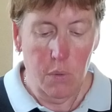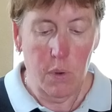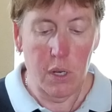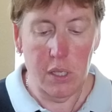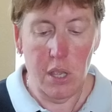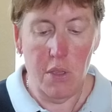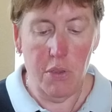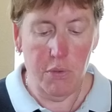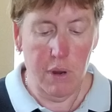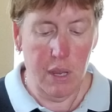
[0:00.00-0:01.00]
We're going to turn
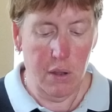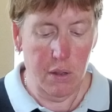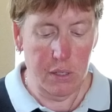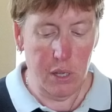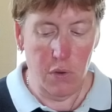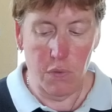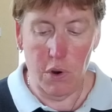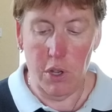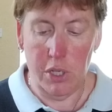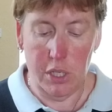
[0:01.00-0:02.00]
3 cards
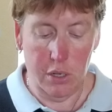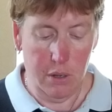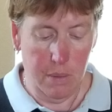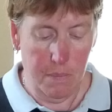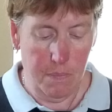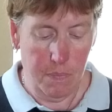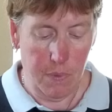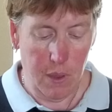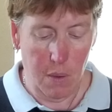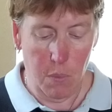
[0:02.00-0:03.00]
over at a time,
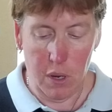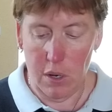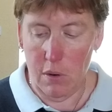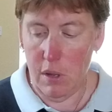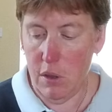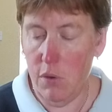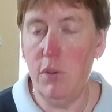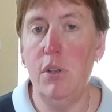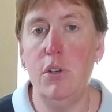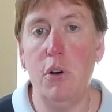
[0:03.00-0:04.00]
and we can only
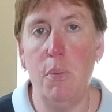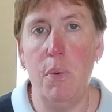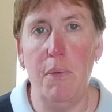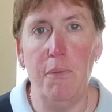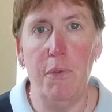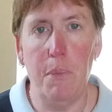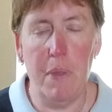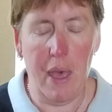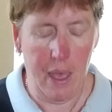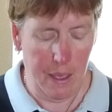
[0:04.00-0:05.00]
use the top one from
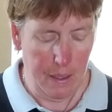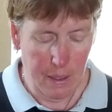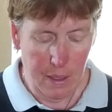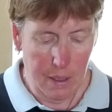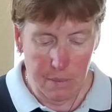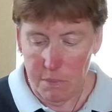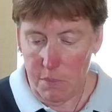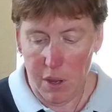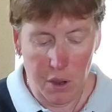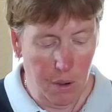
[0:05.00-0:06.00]
there.
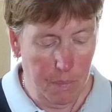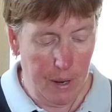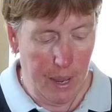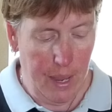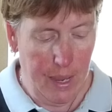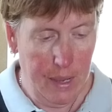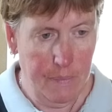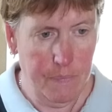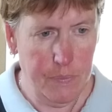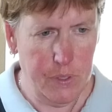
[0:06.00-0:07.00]
I can't play it
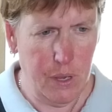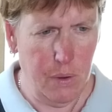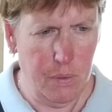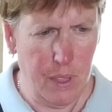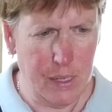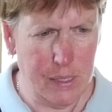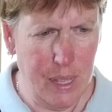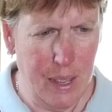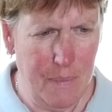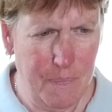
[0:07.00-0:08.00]
here, so that's
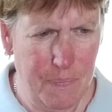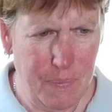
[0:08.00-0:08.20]
that.